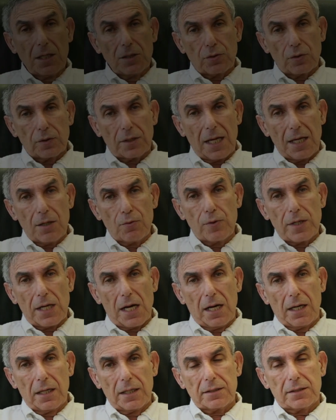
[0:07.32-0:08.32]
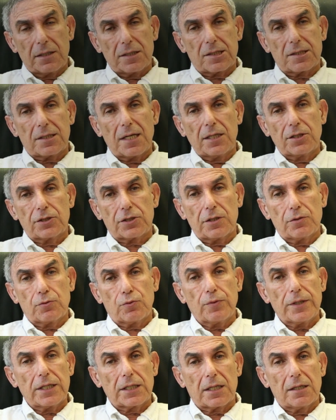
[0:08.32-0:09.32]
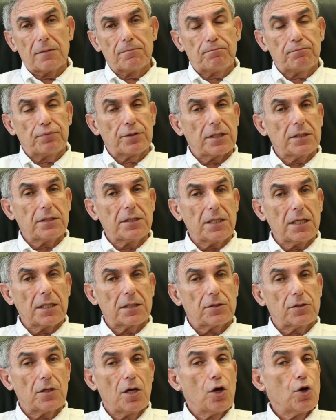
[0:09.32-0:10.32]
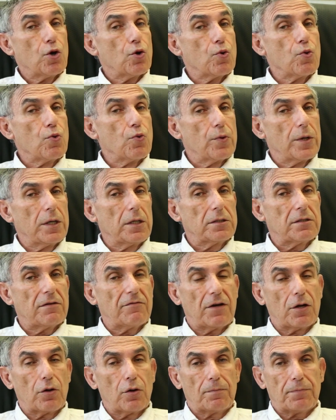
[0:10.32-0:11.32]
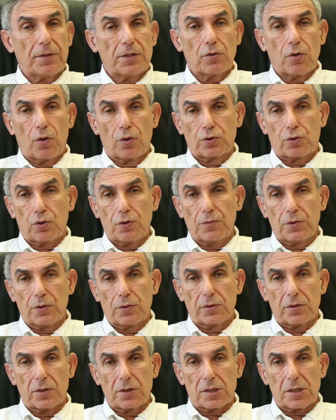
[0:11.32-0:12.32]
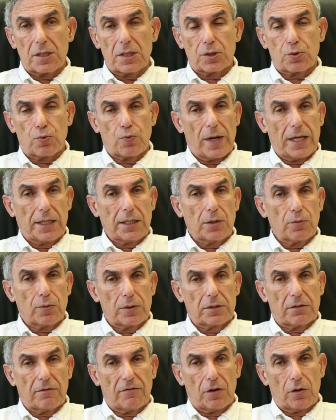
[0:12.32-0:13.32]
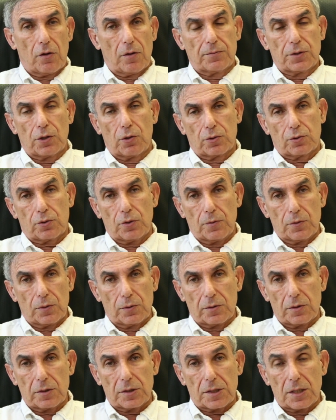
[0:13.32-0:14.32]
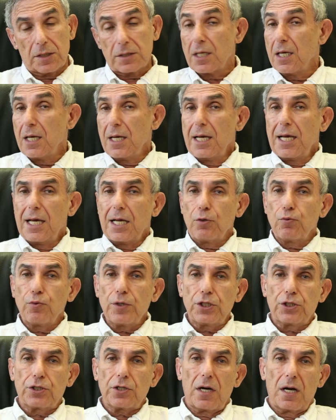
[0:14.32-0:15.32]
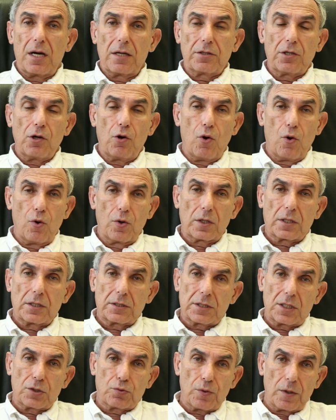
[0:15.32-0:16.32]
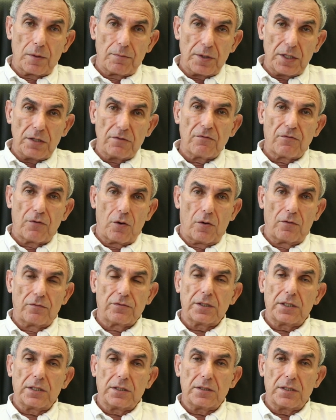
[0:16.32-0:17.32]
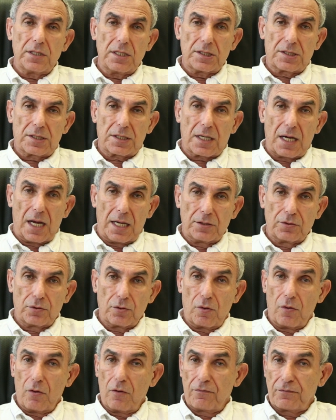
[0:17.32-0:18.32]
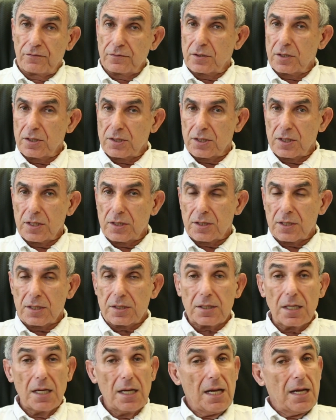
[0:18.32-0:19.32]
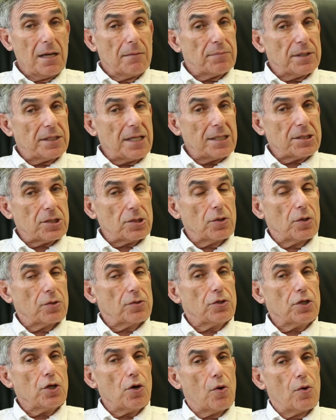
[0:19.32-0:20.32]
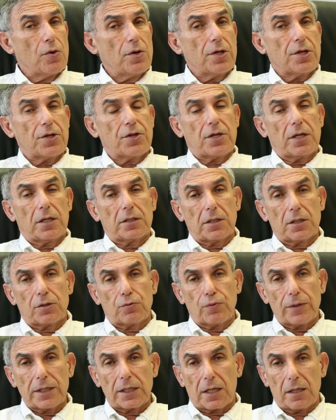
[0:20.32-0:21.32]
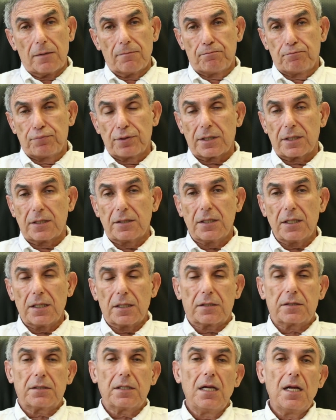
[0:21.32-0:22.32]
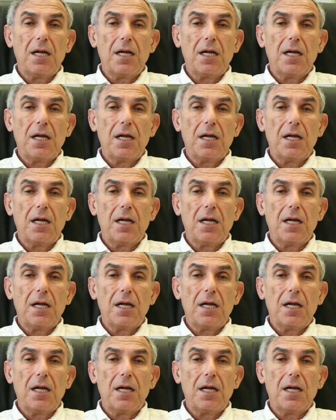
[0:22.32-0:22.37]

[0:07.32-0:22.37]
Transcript: Today, we are at a stage that we can predict who will develop an autoimmune disease, when he will develop the autoimmune disease, and which are the organs that will be involved in these kind of diseases. But that's not the only thing that we can predict.